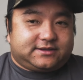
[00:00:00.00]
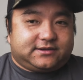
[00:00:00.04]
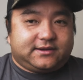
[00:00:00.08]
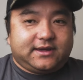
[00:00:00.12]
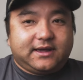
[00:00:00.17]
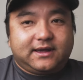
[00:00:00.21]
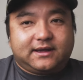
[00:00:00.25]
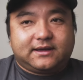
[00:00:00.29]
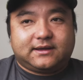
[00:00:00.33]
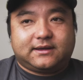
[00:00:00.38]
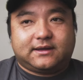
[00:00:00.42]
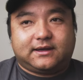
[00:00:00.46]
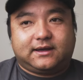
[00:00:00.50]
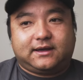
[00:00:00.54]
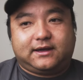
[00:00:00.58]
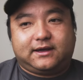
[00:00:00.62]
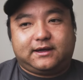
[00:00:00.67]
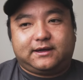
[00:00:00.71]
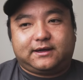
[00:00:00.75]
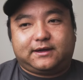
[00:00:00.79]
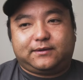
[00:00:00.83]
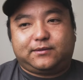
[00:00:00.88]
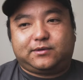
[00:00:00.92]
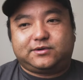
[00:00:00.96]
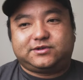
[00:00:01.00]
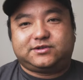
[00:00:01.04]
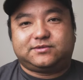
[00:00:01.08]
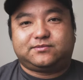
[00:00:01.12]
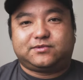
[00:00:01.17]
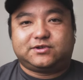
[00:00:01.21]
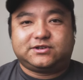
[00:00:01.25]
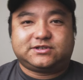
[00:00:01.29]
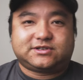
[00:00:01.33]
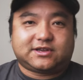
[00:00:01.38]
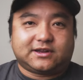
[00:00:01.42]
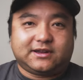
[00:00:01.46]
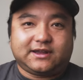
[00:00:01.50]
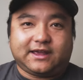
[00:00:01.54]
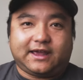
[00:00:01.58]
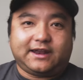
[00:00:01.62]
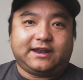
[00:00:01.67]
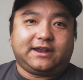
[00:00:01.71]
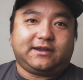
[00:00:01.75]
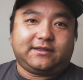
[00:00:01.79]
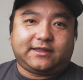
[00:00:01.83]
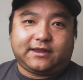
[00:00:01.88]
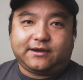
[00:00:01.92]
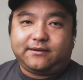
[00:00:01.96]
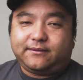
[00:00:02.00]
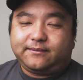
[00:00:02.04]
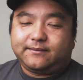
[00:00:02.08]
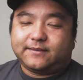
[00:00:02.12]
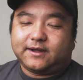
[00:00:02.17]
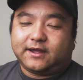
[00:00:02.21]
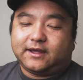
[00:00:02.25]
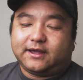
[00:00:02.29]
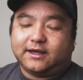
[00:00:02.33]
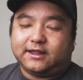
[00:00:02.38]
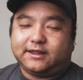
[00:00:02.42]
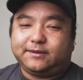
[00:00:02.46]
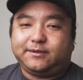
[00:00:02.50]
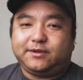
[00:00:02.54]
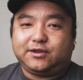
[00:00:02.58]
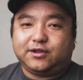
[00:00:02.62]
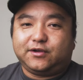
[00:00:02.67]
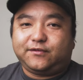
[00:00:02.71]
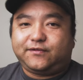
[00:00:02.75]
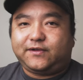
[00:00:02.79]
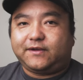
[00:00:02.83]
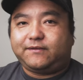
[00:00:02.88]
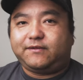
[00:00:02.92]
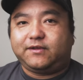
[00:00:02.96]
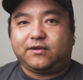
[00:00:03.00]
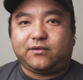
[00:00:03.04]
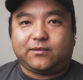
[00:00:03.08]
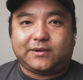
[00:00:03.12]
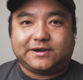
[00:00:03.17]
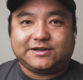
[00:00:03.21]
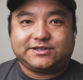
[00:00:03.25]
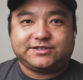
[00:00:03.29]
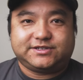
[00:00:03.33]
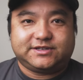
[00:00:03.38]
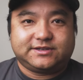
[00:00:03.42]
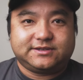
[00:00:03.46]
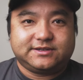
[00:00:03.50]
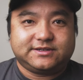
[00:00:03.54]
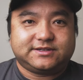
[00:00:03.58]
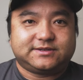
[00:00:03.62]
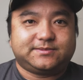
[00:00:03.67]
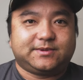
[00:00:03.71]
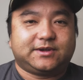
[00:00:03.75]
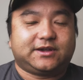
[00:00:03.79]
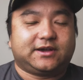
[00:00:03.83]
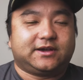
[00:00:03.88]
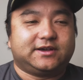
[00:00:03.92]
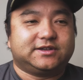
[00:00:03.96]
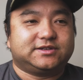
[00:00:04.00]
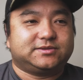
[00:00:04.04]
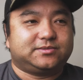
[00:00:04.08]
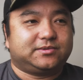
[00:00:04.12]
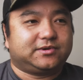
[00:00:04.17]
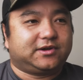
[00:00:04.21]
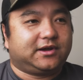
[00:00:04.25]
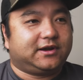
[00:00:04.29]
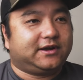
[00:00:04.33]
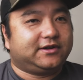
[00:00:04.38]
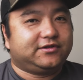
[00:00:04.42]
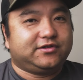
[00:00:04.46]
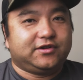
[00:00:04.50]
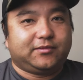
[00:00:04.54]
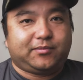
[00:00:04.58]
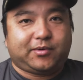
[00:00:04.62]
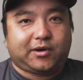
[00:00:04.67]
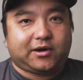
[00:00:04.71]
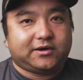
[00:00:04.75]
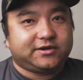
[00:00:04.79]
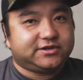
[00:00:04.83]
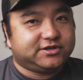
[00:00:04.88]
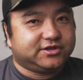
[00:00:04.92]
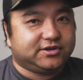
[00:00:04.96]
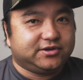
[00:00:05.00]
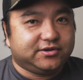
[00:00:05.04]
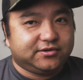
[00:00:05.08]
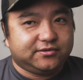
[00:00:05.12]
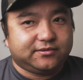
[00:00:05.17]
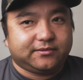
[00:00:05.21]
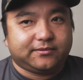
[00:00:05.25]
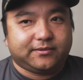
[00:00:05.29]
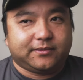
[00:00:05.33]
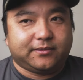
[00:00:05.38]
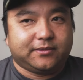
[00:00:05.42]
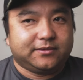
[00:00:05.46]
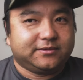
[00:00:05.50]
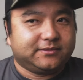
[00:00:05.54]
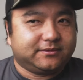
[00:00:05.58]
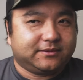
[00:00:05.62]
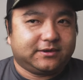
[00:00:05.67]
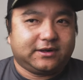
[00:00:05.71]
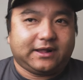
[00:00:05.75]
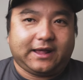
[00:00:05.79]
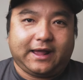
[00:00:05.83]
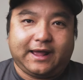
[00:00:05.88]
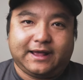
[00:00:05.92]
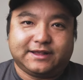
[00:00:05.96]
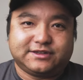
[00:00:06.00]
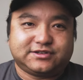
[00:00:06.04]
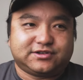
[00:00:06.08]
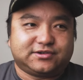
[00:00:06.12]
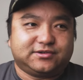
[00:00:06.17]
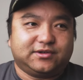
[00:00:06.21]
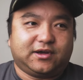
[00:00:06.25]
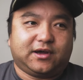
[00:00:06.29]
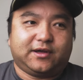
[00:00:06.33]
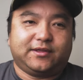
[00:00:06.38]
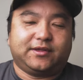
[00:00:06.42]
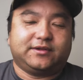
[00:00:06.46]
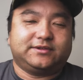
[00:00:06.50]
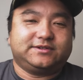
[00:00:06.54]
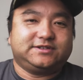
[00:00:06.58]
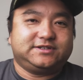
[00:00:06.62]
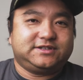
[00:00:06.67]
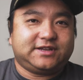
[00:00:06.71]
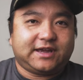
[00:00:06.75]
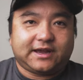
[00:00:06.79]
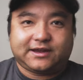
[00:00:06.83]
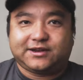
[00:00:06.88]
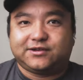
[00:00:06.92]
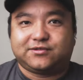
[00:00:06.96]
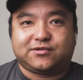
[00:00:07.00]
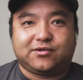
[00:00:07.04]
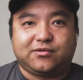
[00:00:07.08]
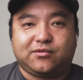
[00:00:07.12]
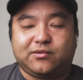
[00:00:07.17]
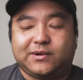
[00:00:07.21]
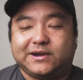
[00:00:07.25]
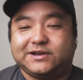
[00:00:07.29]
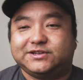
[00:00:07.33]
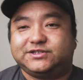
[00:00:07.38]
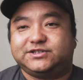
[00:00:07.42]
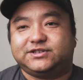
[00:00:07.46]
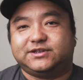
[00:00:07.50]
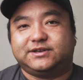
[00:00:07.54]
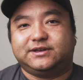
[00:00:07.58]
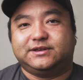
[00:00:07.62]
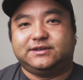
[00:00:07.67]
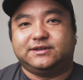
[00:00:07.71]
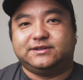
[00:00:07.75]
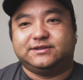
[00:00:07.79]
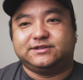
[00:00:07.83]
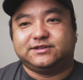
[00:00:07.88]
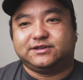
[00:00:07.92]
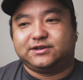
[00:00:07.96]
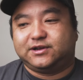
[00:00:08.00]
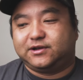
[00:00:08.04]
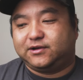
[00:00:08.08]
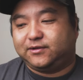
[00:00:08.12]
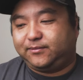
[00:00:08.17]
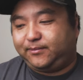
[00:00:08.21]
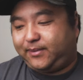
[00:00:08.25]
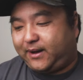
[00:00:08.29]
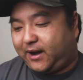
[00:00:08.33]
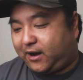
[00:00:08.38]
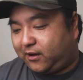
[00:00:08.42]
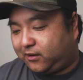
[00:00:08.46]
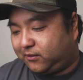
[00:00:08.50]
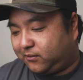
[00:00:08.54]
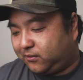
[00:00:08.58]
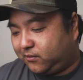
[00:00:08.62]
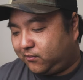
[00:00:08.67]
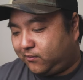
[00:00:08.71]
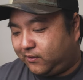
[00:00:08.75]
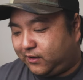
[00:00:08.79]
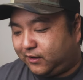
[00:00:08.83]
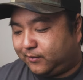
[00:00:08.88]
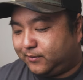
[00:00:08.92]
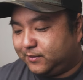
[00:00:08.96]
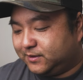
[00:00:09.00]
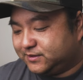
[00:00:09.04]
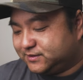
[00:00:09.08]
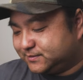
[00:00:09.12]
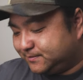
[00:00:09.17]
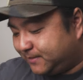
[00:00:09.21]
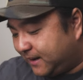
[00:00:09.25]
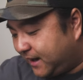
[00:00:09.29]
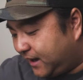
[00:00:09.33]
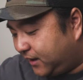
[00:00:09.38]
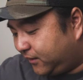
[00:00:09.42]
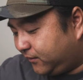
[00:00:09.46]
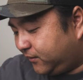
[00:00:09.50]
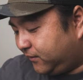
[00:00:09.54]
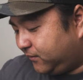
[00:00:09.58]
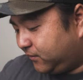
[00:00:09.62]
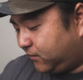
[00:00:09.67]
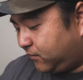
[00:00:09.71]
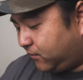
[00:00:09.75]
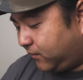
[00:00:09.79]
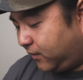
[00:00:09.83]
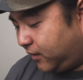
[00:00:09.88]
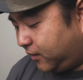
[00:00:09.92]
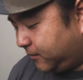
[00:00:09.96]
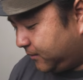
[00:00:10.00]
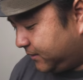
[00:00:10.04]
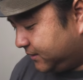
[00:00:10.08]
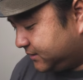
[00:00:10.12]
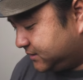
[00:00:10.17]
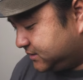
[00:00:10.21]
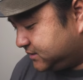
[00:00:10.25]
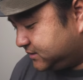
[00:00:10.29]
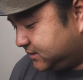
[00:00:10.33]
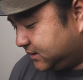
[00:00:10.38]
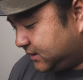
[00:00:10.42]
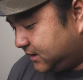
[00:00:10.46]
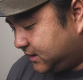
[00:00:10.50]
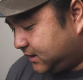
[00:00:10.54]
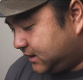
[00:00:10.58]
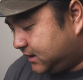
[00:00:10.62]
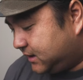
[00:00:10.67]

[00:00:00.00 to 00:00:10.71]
We're just gonna end it there. Let me know if you have any questions, because we're gonna do a part two. We'll answer all the technical questions, you know, power requirements, battery requirements,